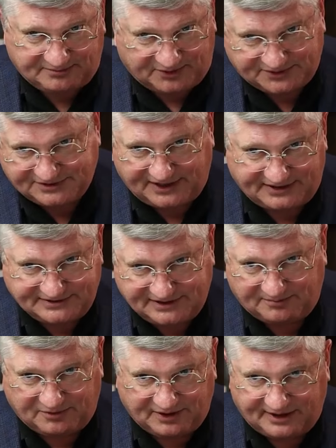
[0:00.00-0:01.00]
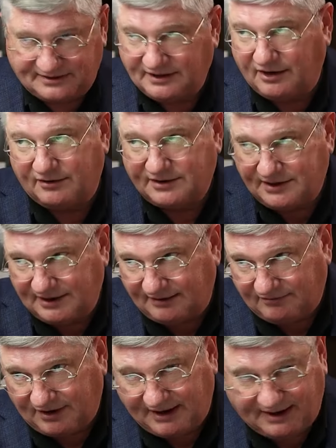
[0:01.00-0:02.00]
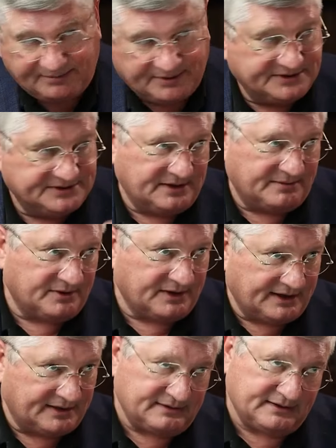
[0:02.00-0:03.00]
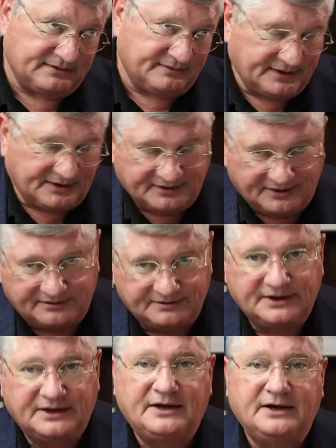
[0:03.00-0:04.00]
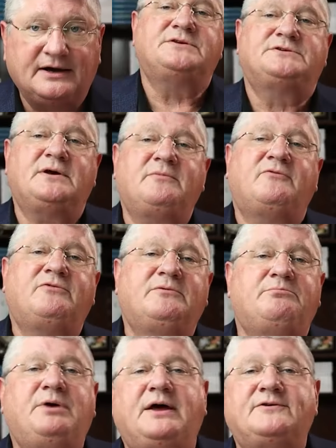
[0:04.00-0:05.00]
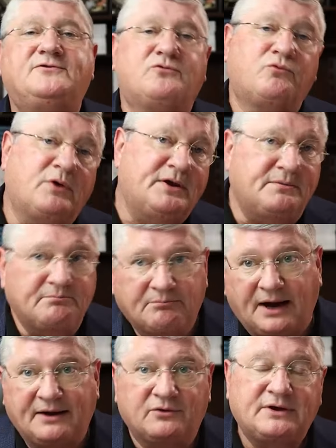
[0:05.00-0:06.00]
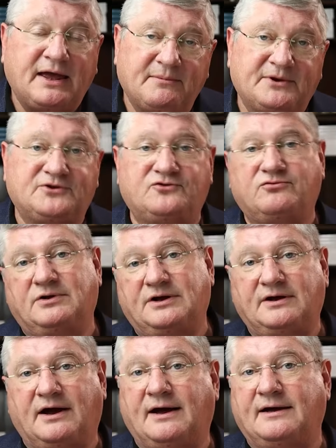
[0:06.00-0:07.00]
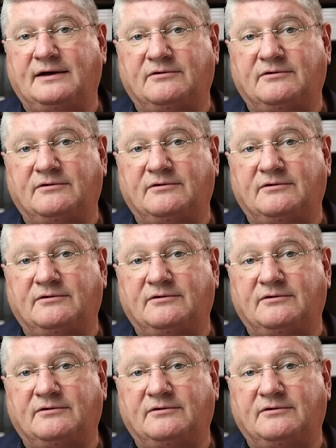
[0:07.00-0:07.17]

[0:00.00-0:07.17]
on both sides. Some are like, no, it can never happen. Some are like, no, we don't know some of the best written biochemistry I